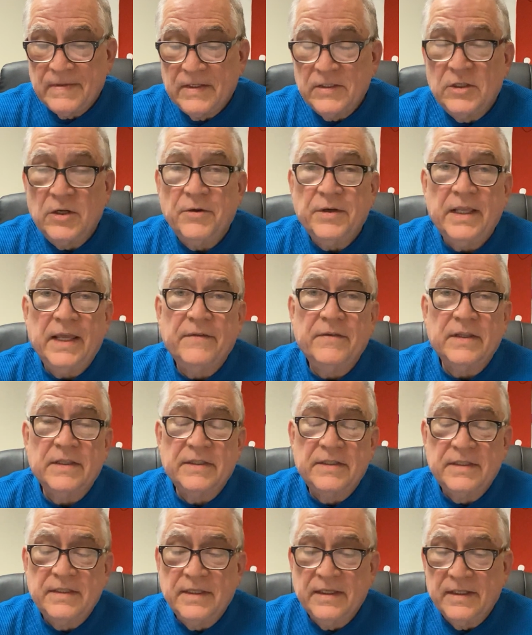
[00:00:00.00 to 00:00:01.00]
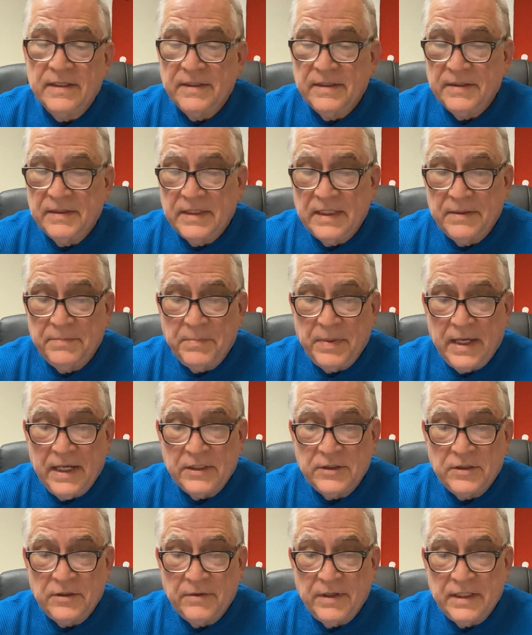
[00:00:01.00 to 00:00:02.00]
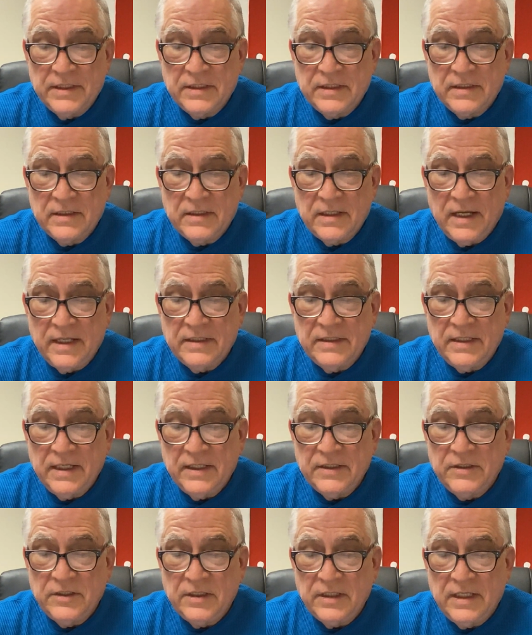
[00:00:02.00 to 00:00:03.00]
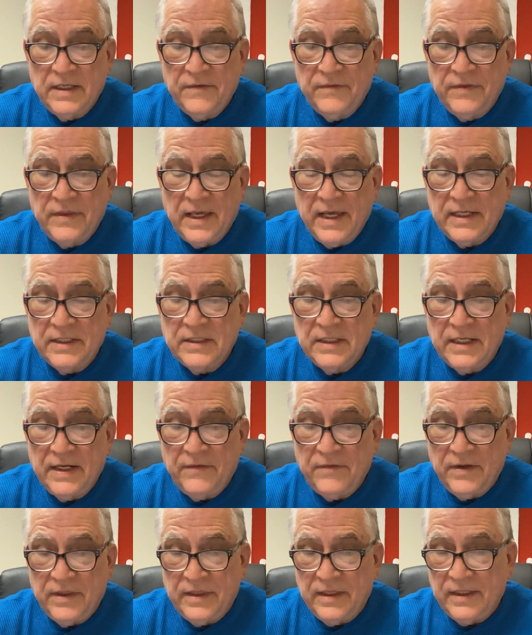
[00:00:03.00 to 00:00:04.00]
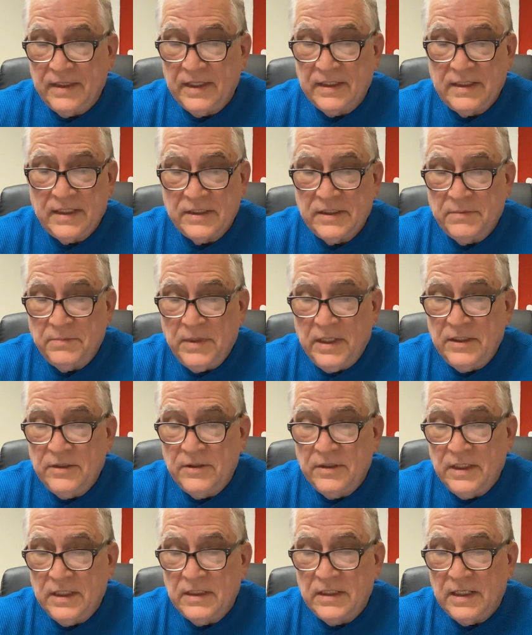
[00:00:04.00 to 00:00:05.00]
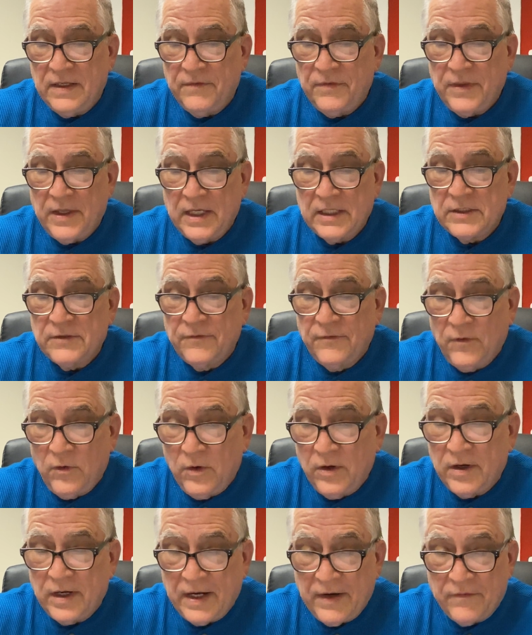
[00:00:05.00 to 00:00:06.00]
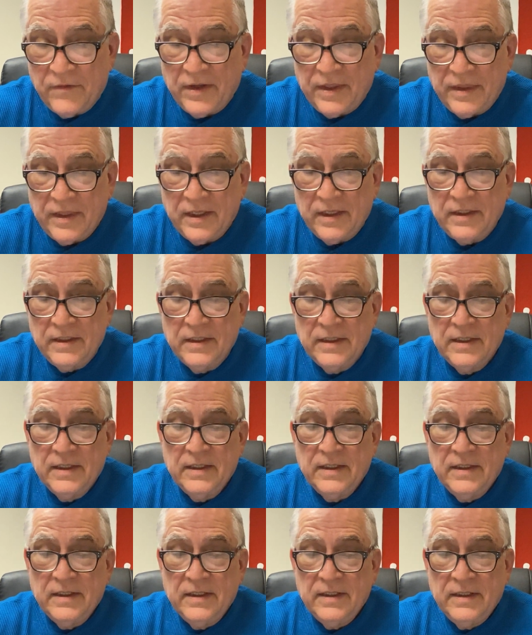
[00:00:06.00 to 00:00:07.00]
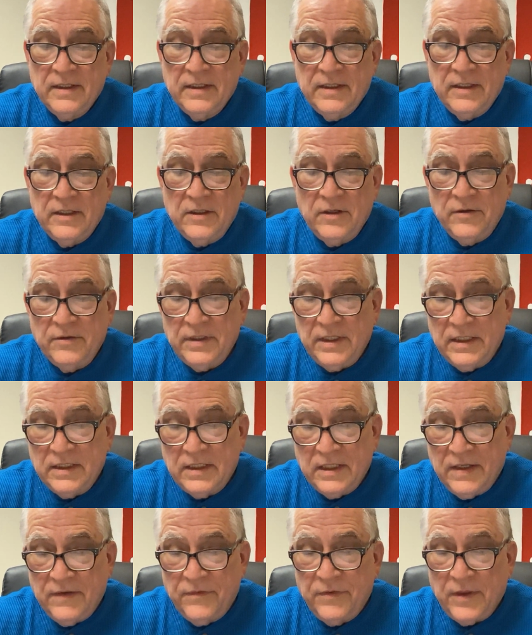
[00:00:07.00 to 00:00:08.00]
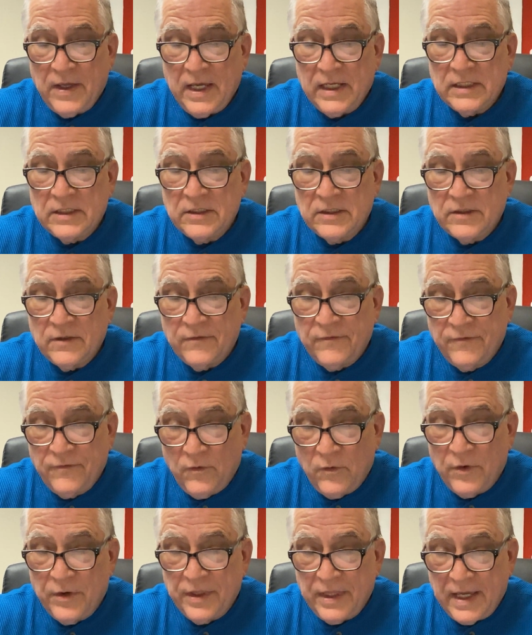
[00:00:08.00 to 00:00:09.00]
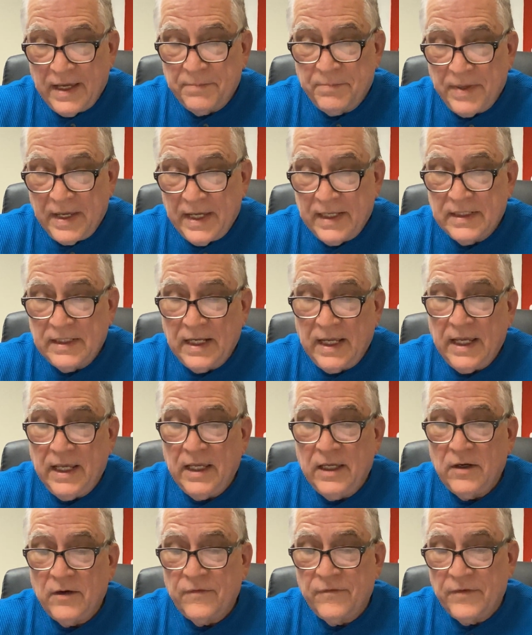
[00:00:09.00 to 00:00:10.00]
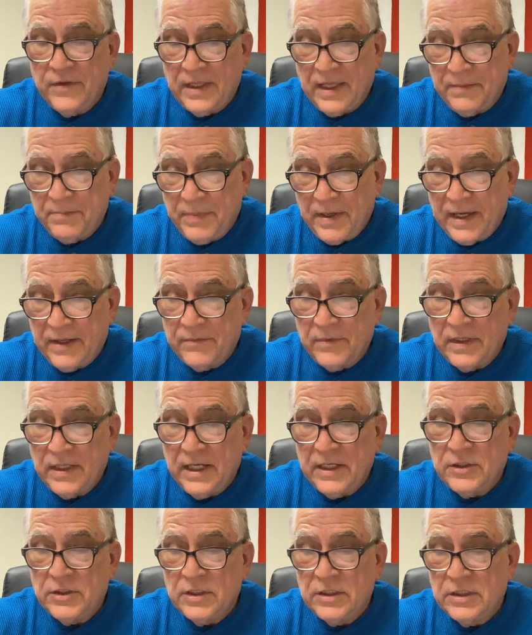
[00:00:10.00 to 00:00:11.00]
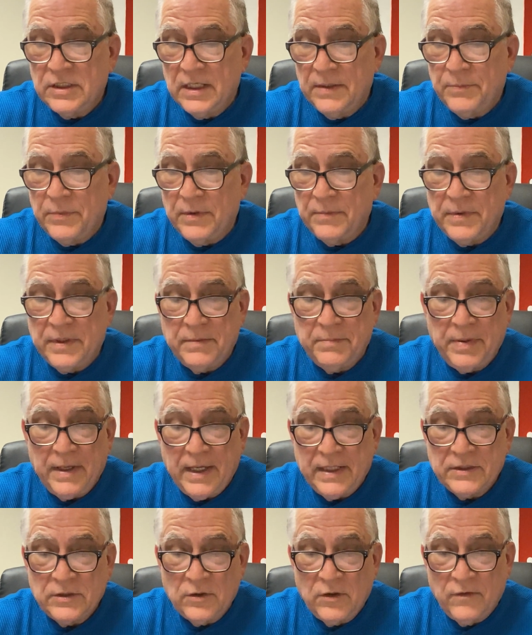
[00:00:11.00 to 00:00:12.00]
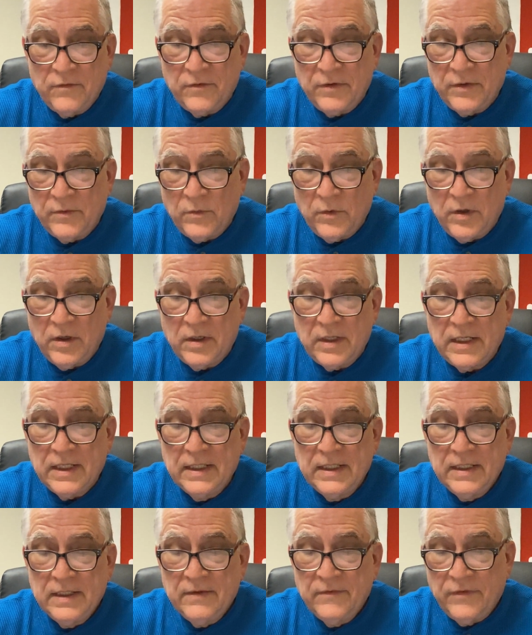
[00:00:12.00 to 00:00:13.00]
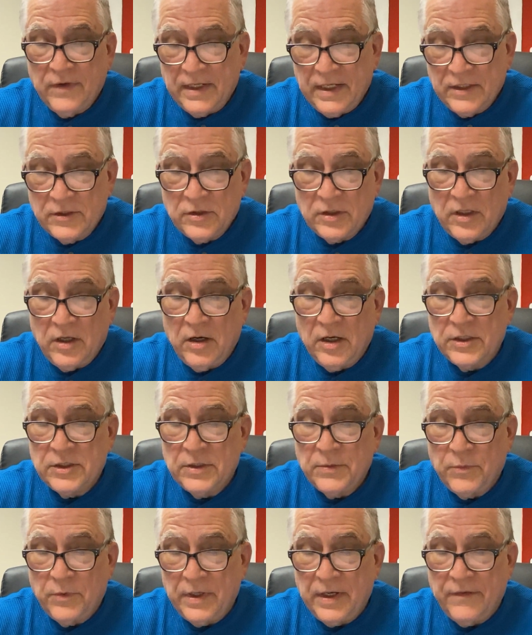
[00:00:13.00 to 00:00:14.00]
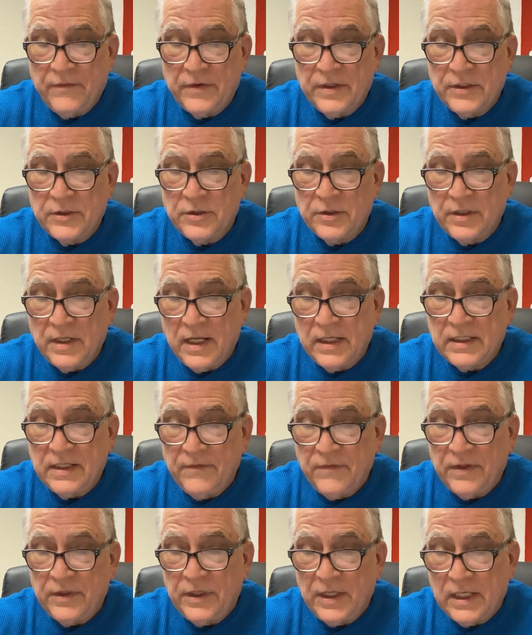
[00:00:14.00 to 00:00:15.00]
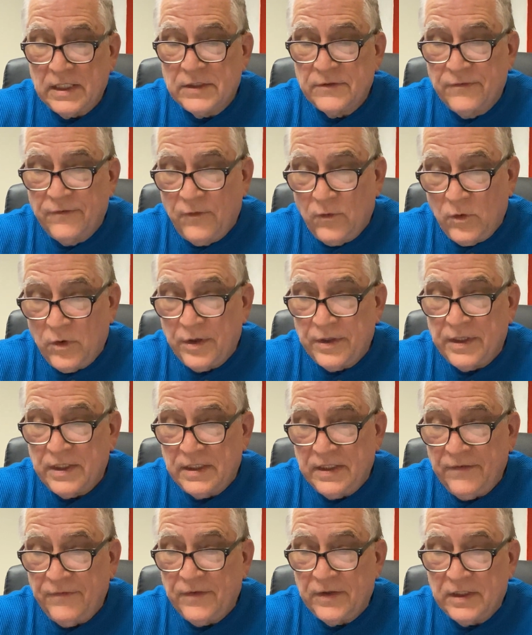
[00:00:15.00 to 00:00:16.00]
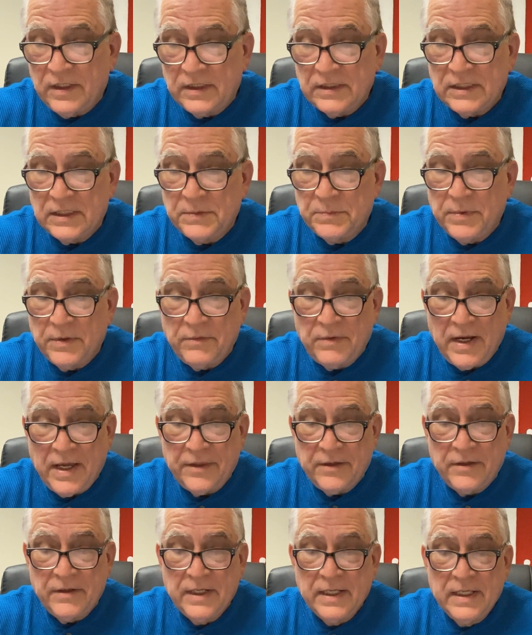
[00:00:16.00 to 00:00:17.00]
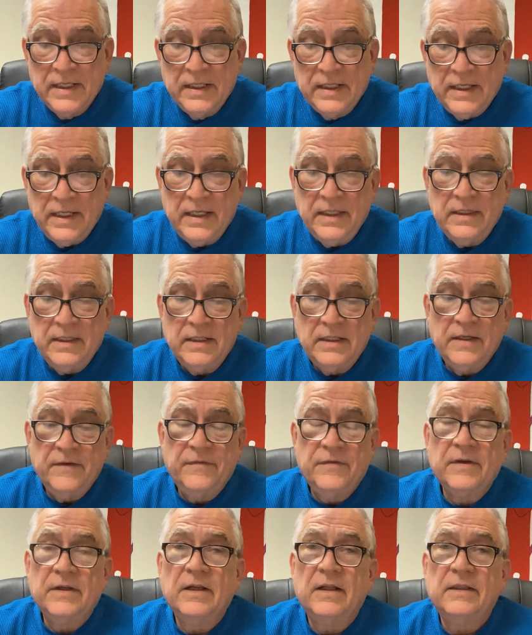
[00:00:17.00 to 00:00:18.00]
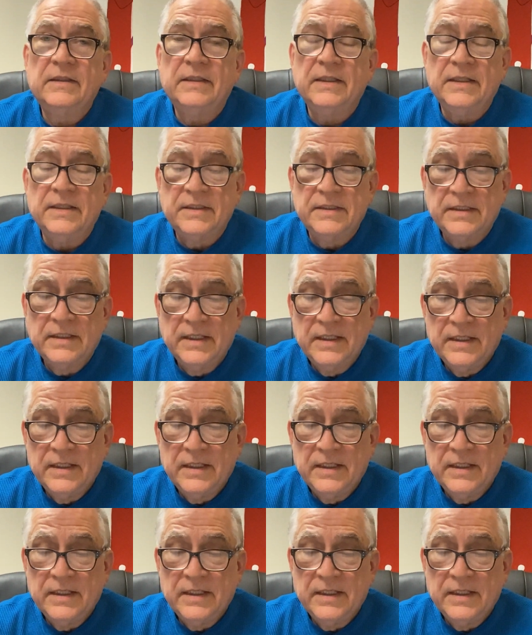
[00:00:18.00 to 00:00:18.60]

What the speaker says: Tony Evans, the pastor, writes, God says to give thanks in everything. That doesn't mean you need to give thanks for everything. You don't need to give thanks for that bad day or for that bad relationship or being passed over at work, financial hardship, whatever it is. You're not giving thanks for the difficulties, but rather in the difficulties.